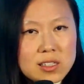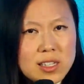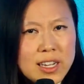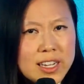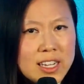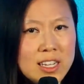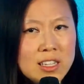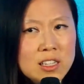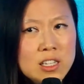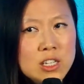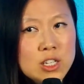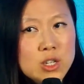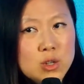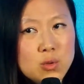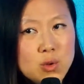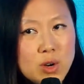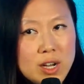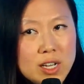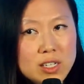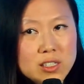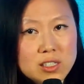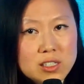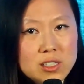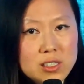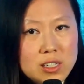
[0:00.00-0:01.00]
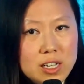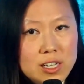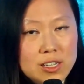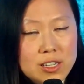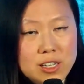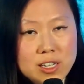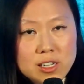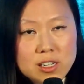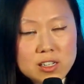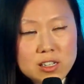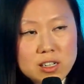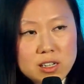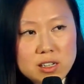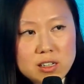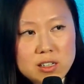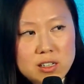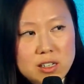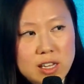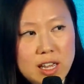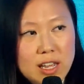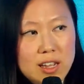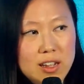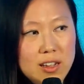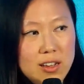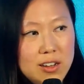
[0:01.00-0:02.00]
like in the US, I think
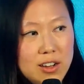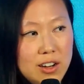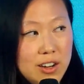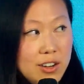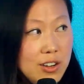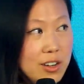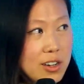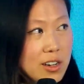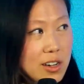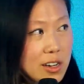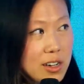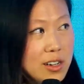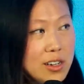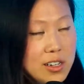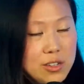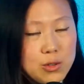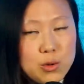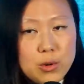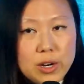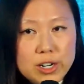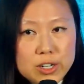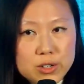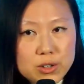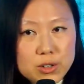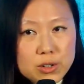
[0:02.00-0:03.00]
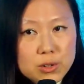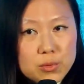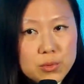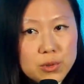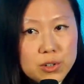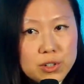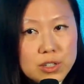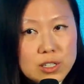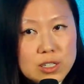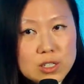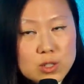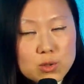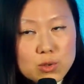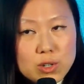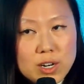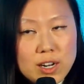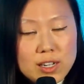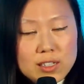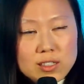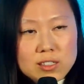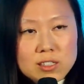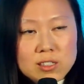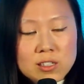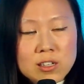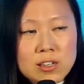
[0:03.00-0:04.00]
they are quite good with these
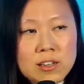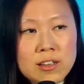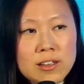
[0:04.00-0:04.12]
grants,